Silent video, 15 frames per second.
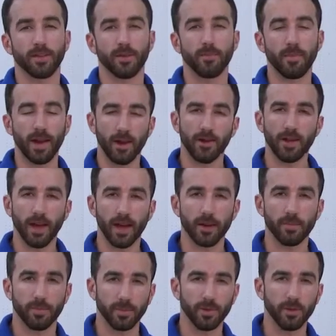The
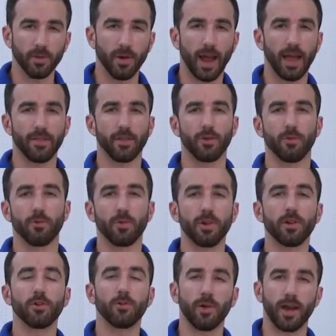Mariana Blue and the
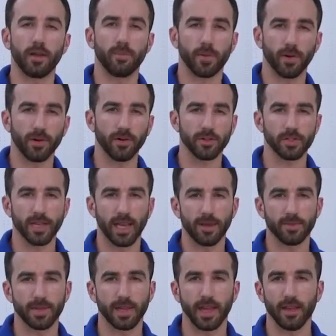Real Red Pearls
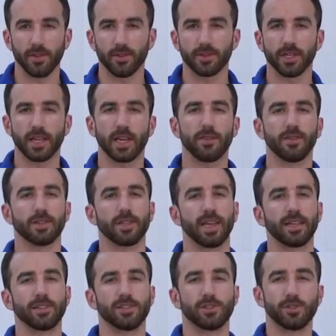came together to give us
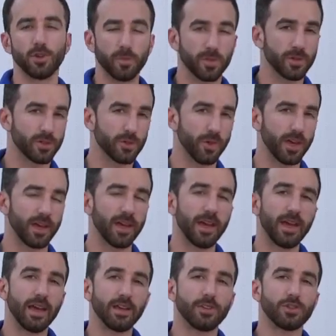a super sweet,
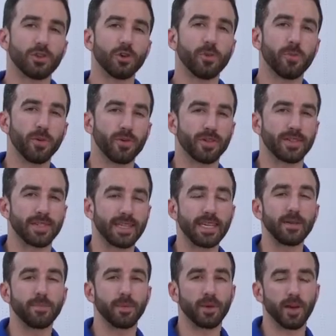super
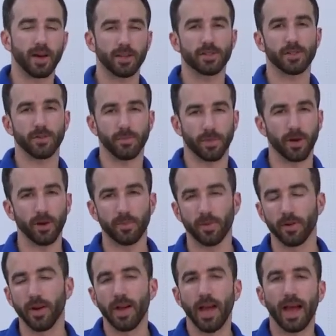deep custom
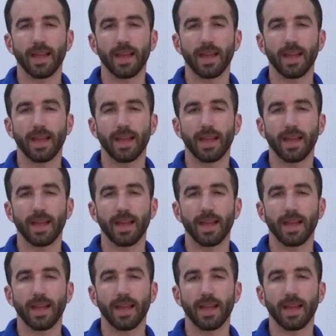purple.